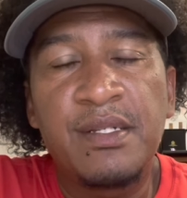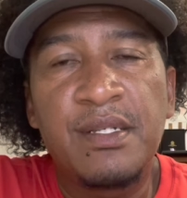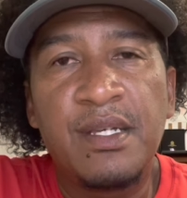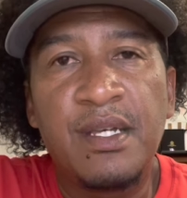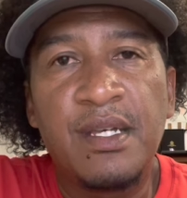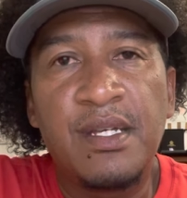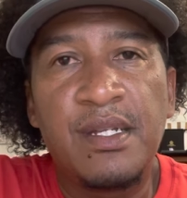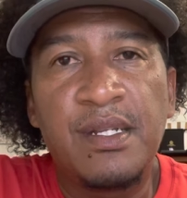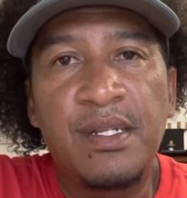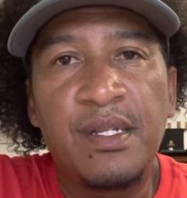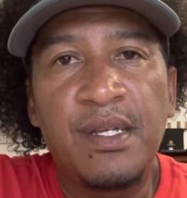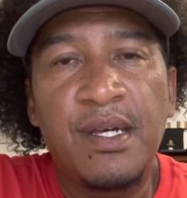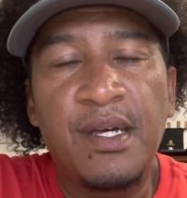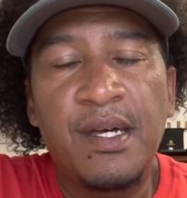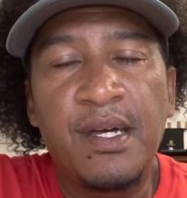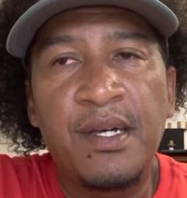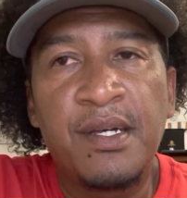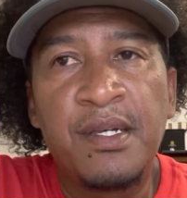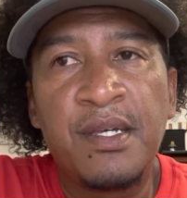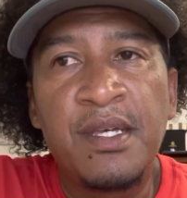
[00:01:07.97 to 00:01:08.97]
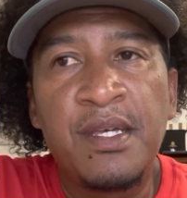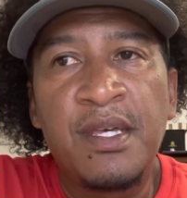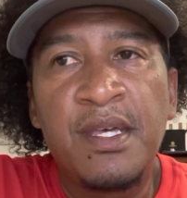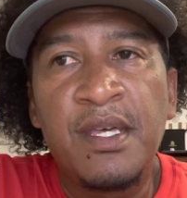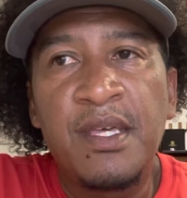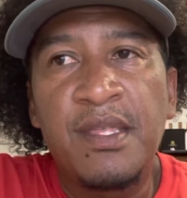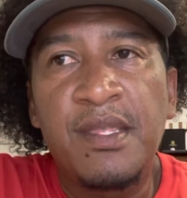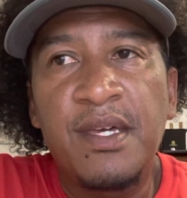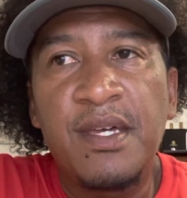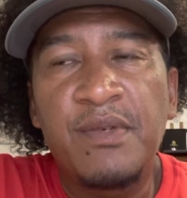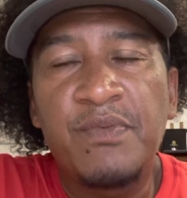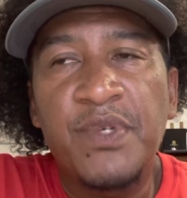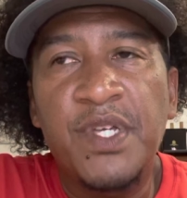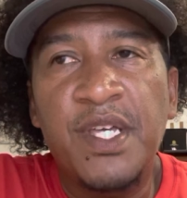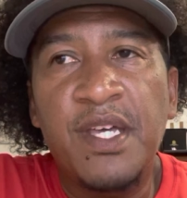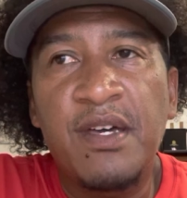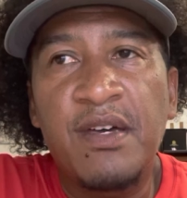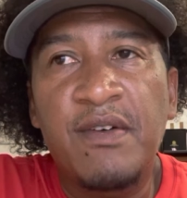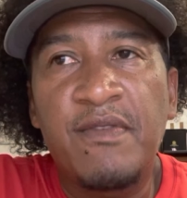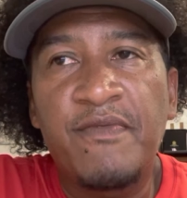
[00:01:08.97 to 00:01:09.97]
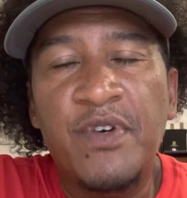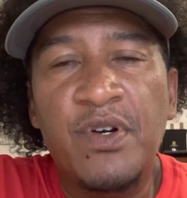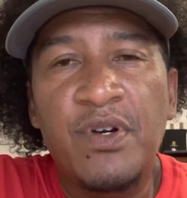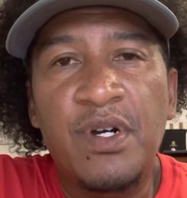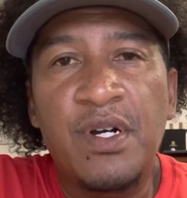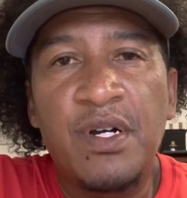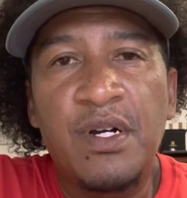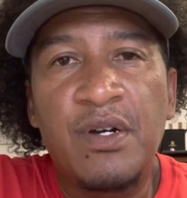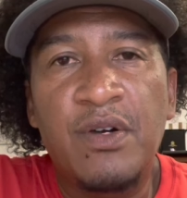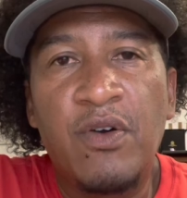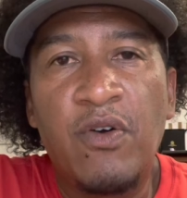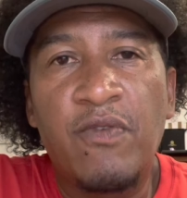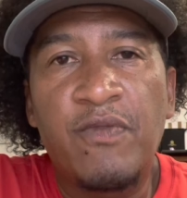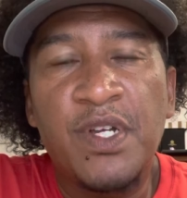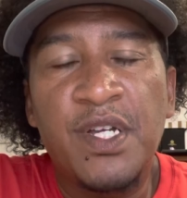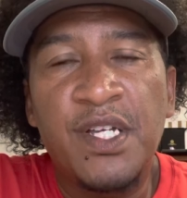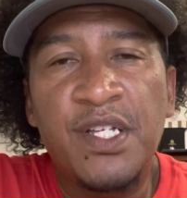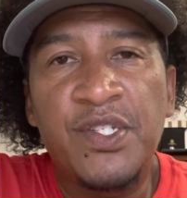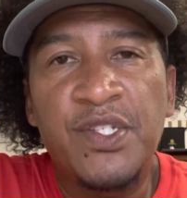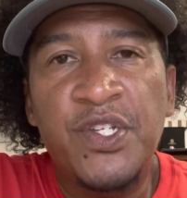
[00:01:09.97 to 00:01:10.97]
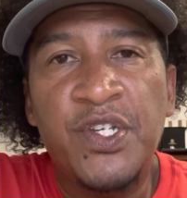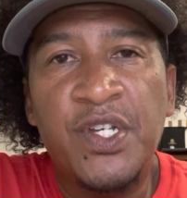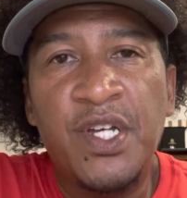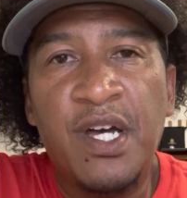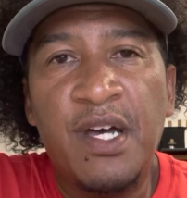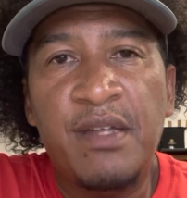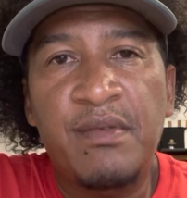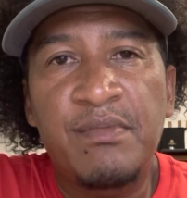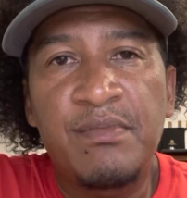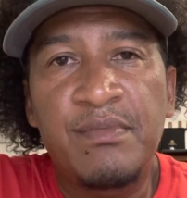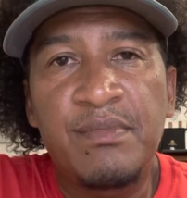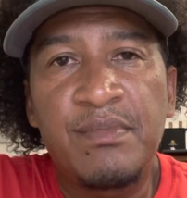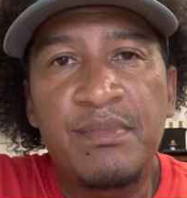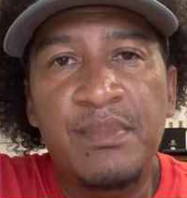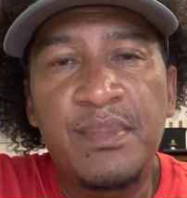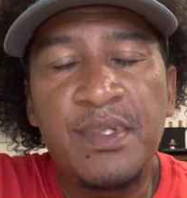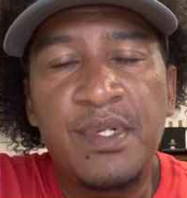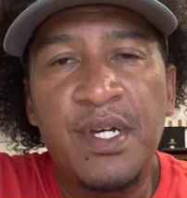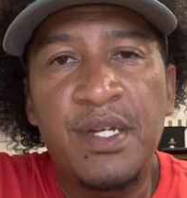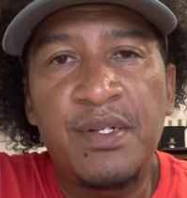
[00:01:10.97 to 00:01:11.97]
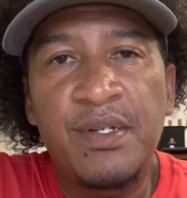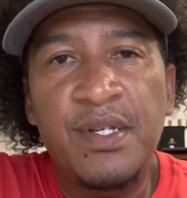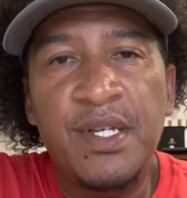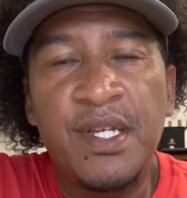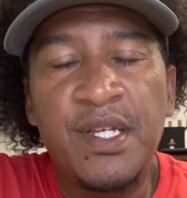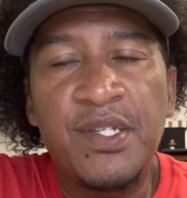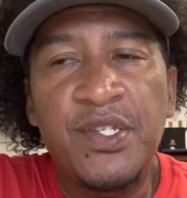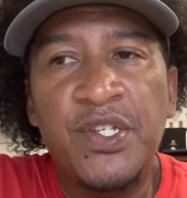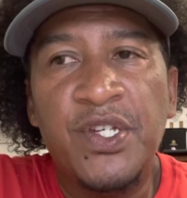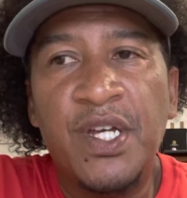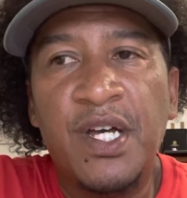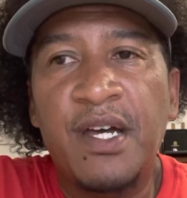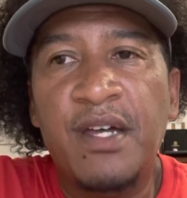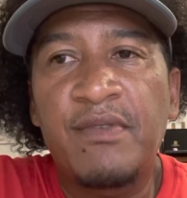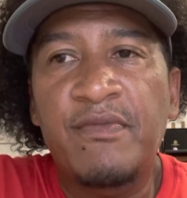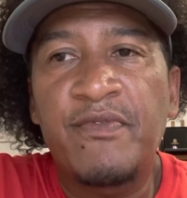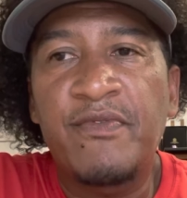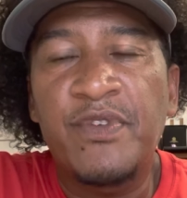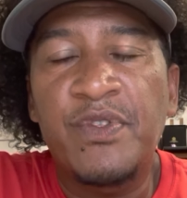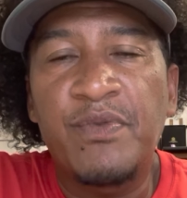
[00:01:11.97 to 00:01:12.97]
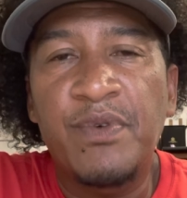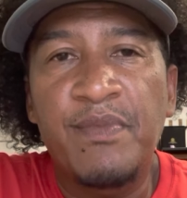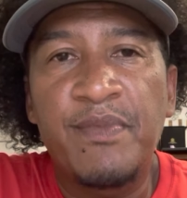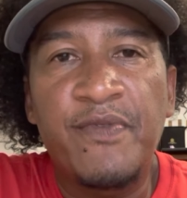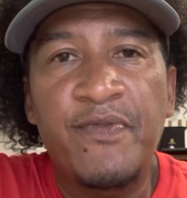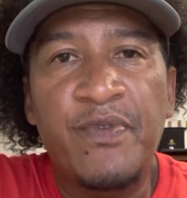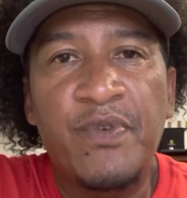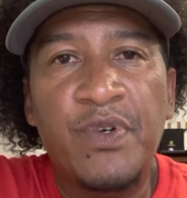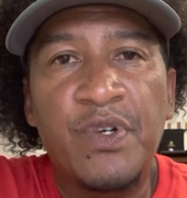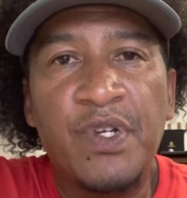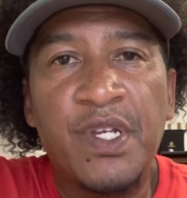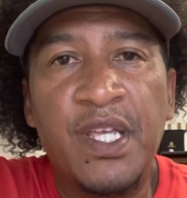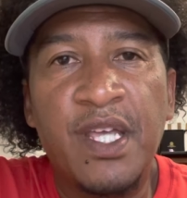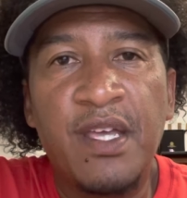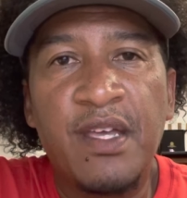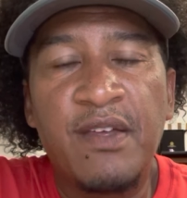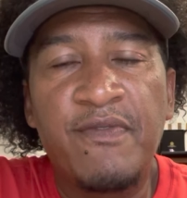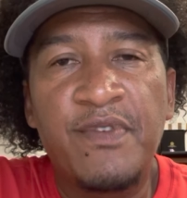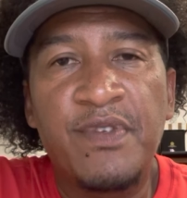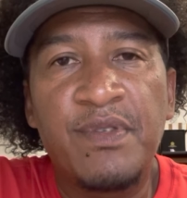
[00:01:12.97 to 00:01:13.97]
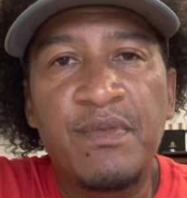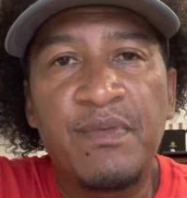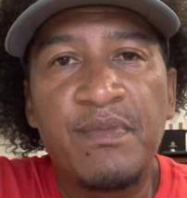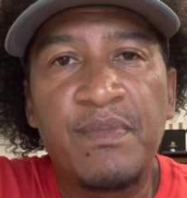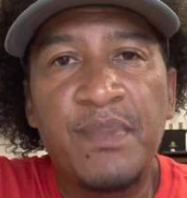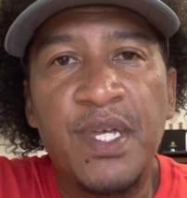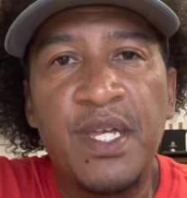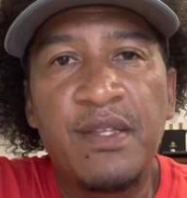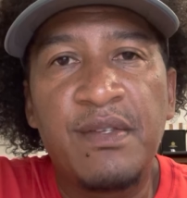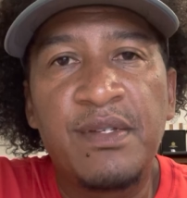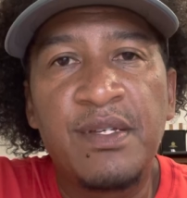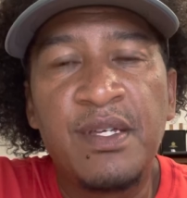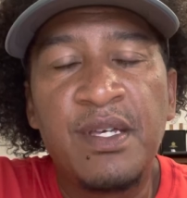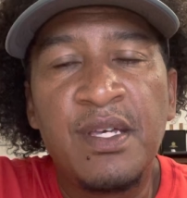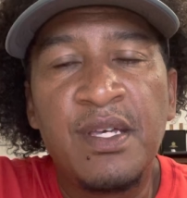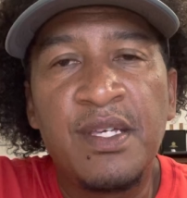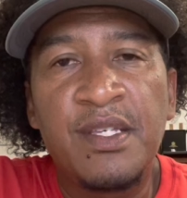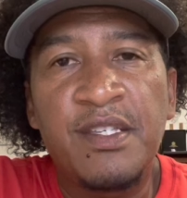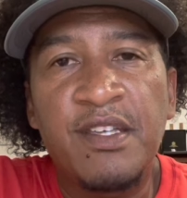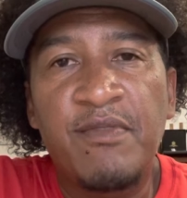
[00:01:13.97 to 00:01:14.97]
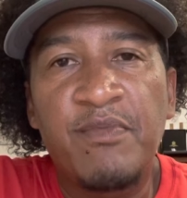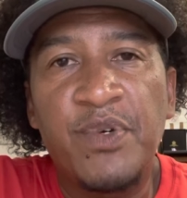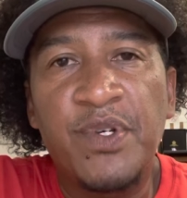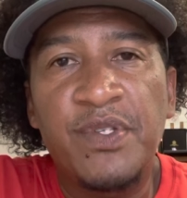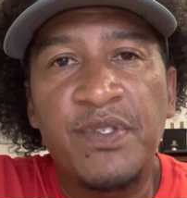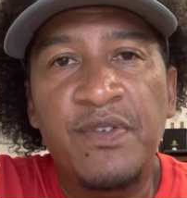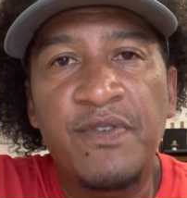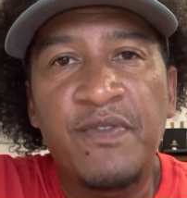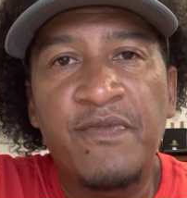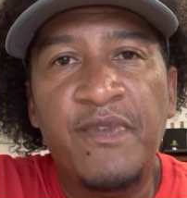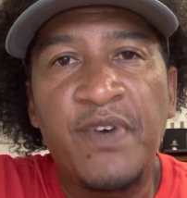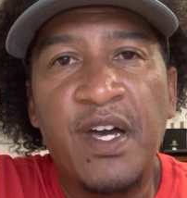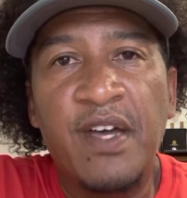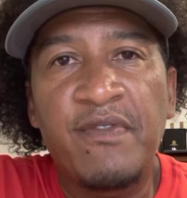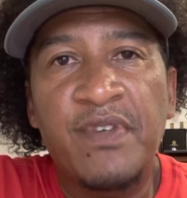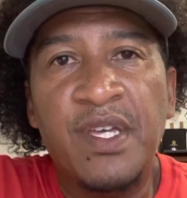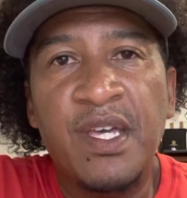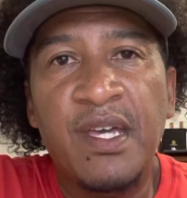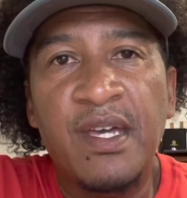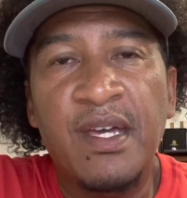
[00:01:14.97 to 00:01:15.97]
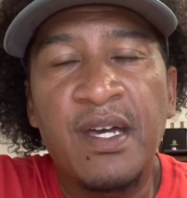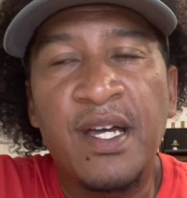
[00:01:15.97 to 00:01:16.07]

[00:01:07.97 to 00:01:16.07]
And then we have overhead shot, underhand shot for the women, 4K, for the men 7.25K.